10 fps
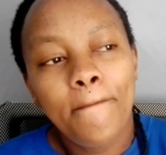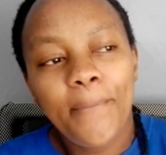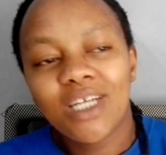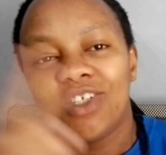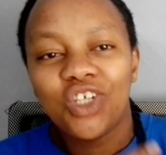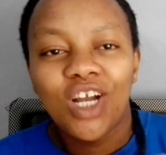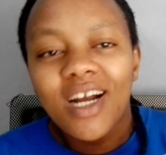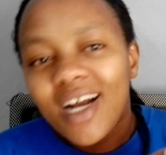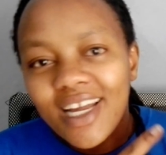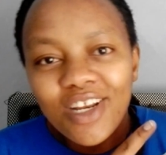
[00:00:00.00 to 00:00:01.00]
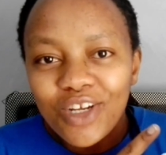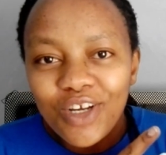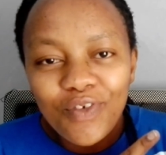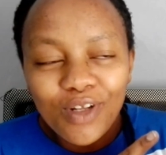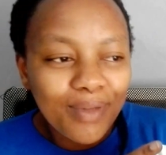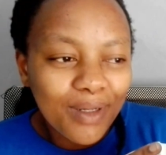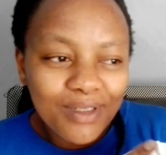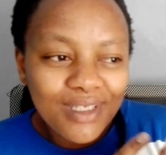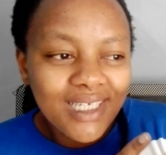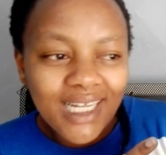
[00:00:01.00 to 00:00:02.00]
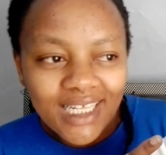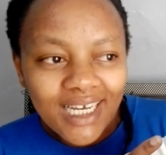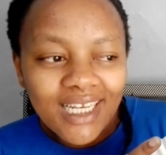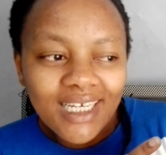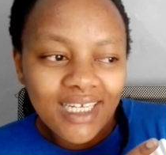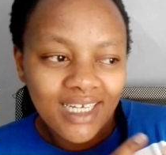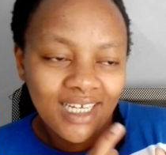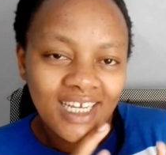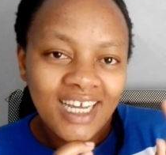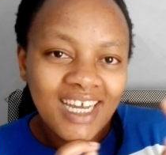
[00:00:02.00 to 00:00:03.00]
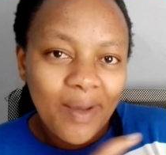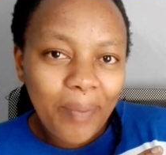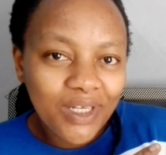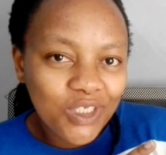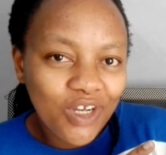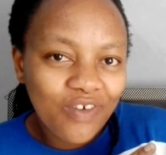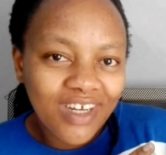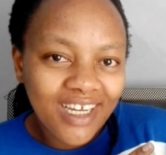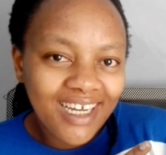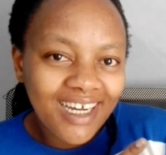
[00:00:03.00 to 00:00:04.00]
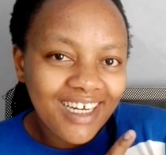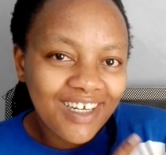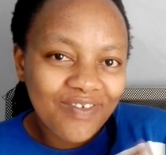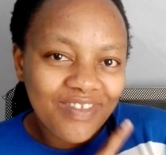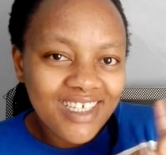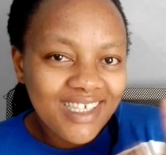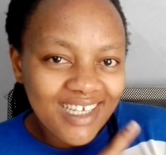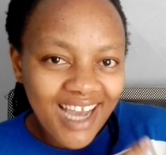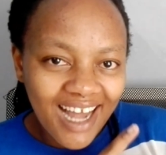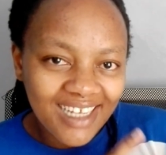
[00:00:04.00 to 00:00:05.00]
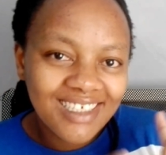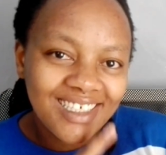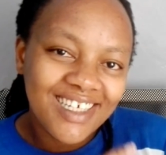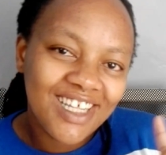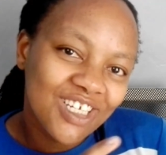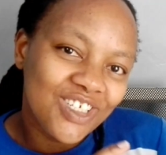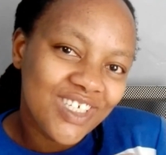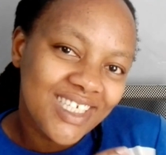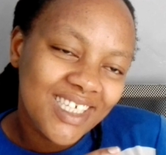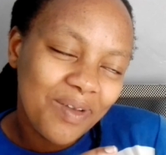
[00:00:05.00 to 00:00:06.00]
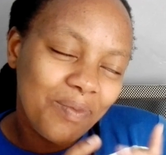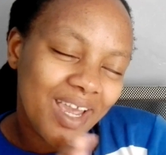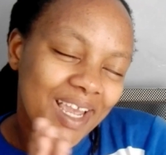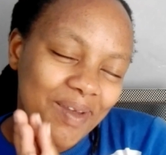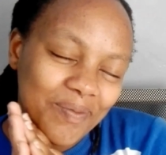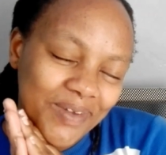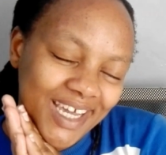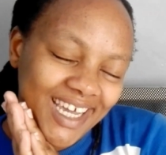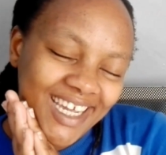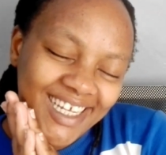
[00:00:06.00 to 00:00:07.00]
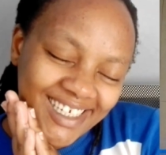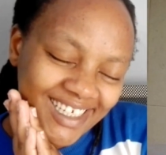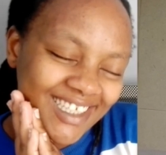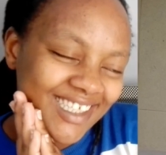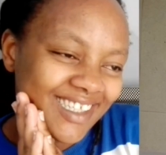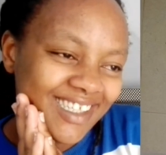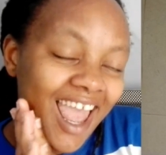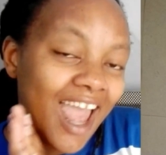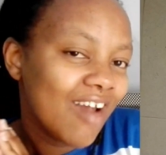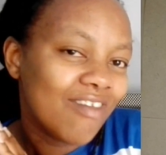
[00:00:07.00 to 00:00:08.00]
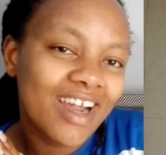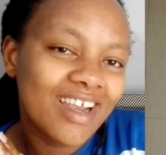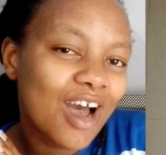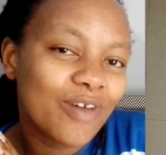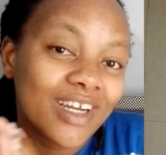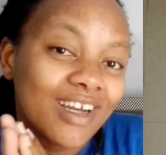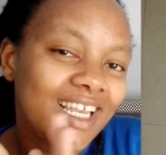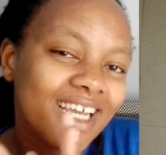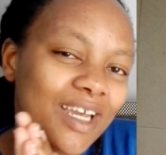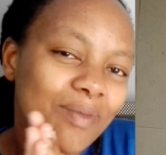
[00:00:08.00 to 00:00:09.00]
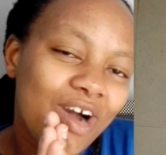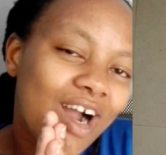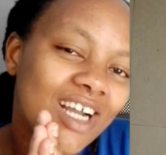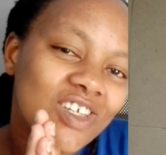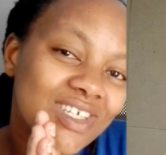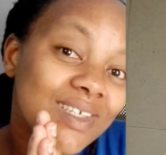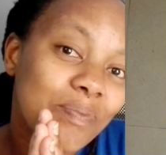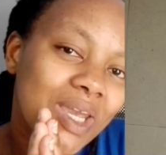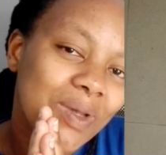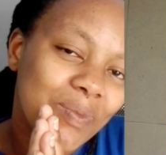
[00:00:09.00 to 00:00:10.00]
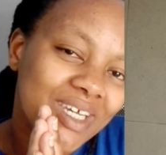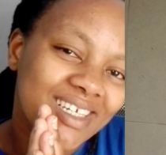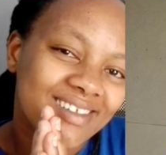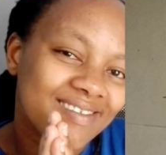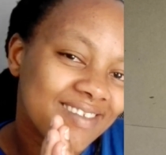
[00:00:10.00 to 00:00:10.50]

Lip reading: picture. I don't know if you'll be able to see clearly. Picture over here of the scan so that you see baby. Right now we're calling him or her just baby.